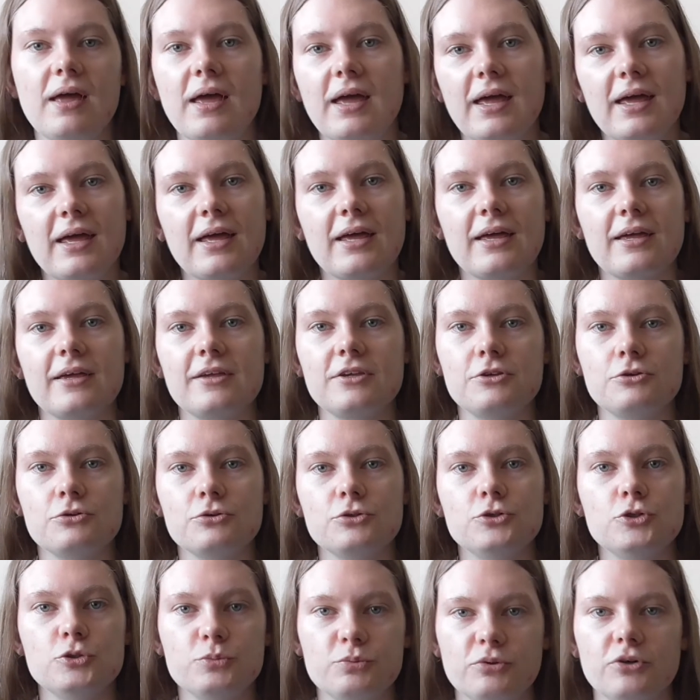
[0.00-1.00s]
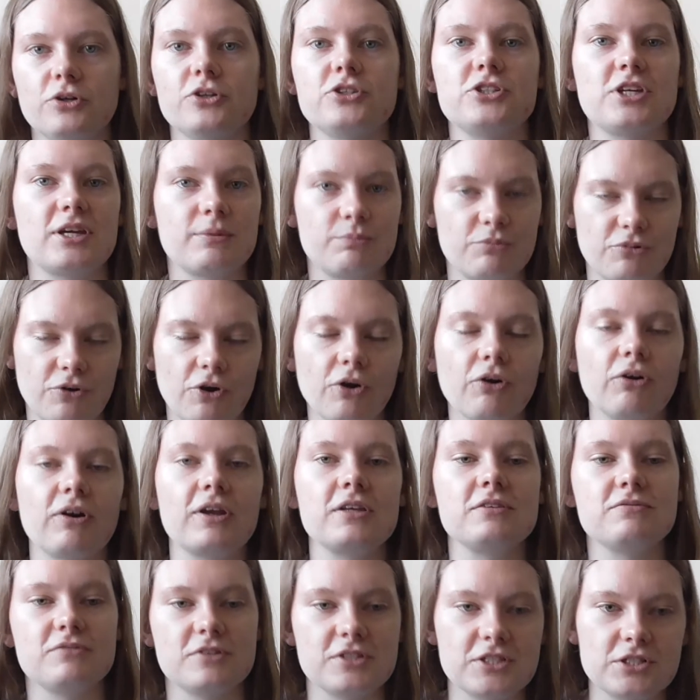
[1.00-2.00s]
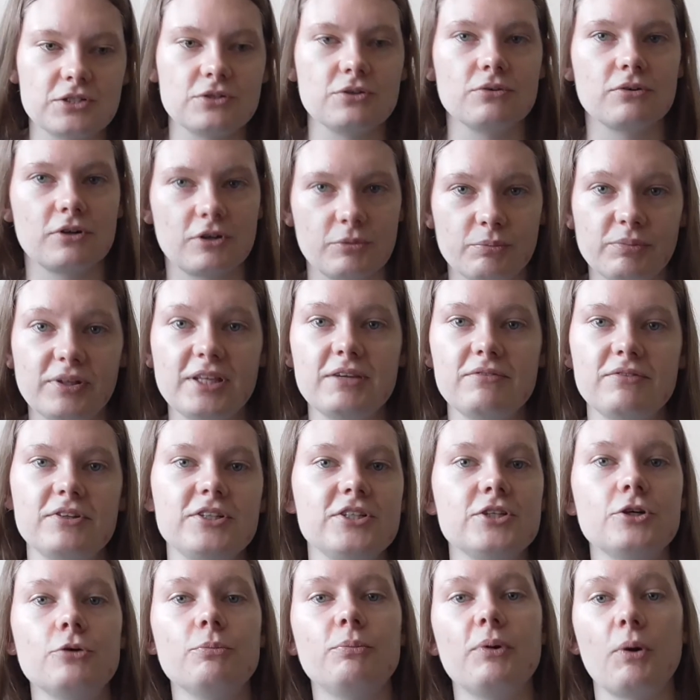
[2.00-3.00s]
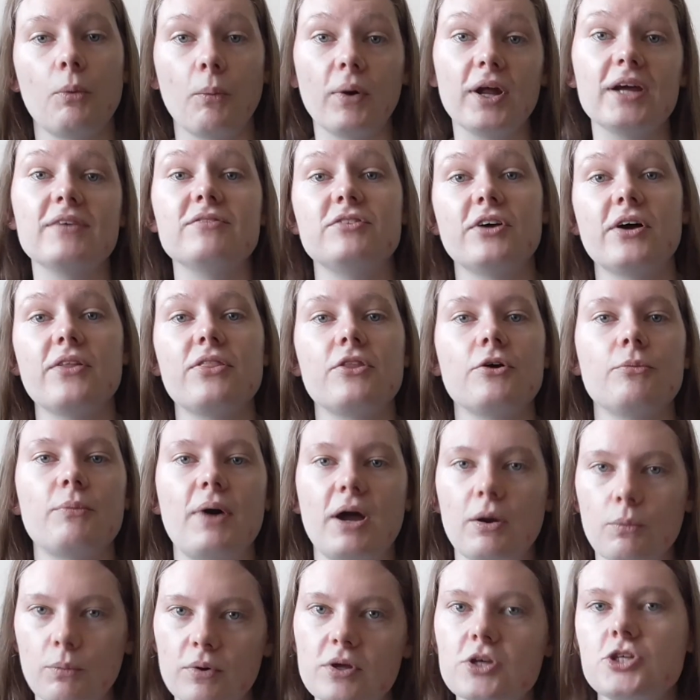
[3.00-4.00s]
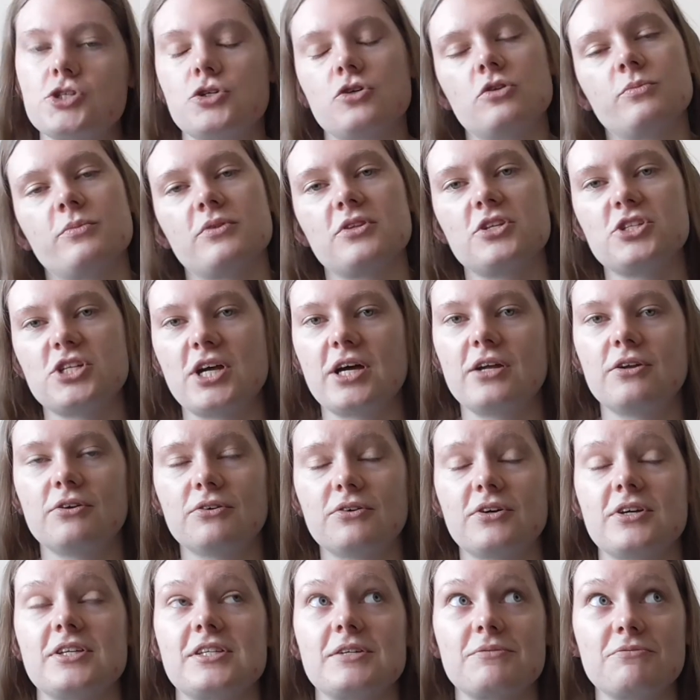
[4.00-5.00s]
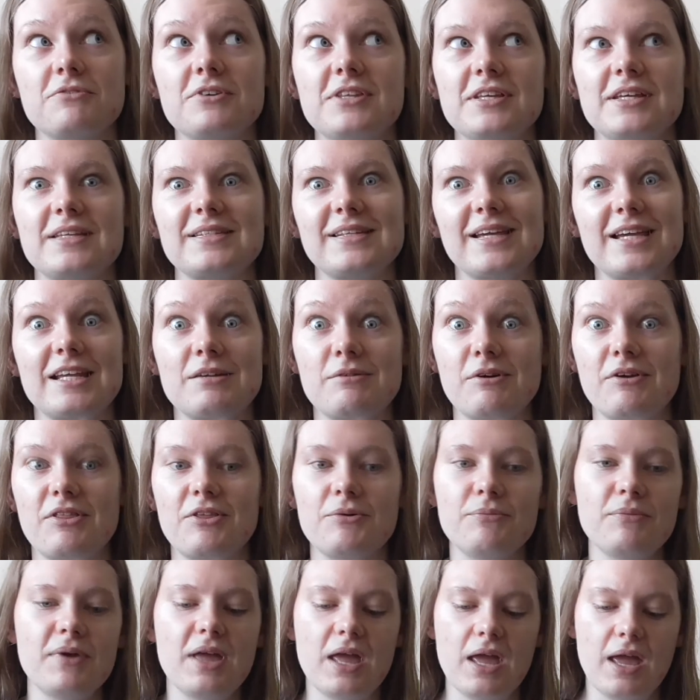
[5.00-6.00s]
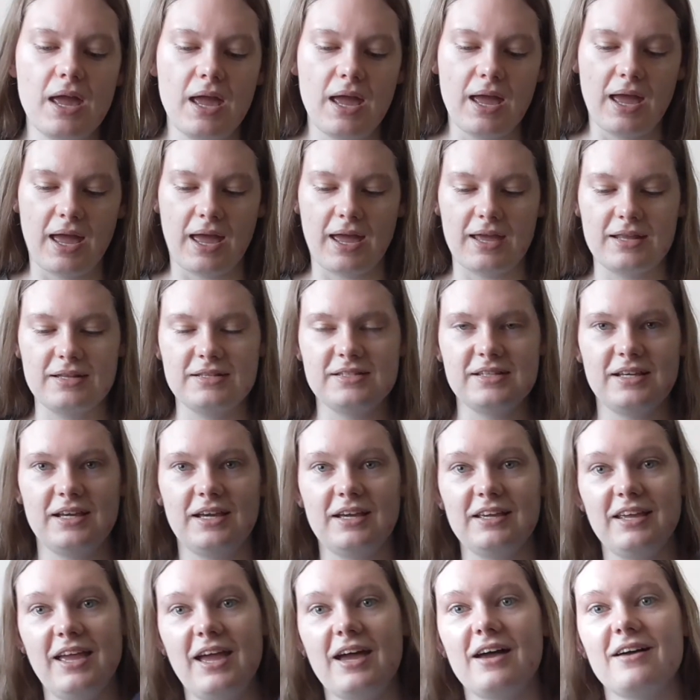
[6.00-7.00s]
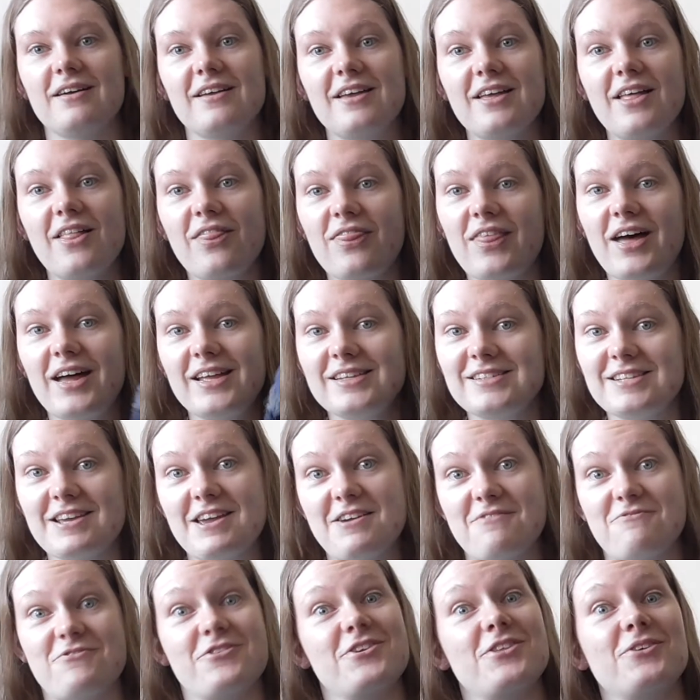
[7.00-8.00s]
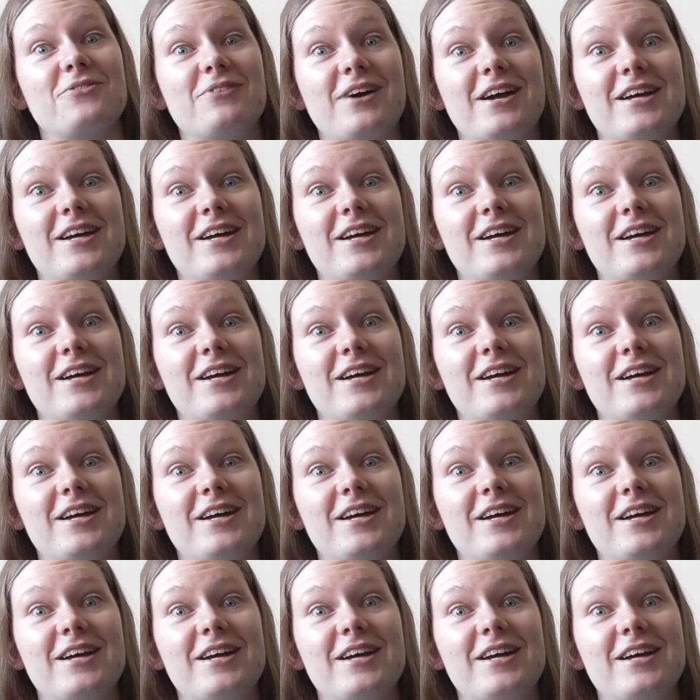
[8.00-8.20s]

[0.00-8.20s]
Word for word: uh, you know, new project progress video, complete video, but when I've done them, I will show them on the channel because I'm really excited about them. And uh, yeah, that's it for the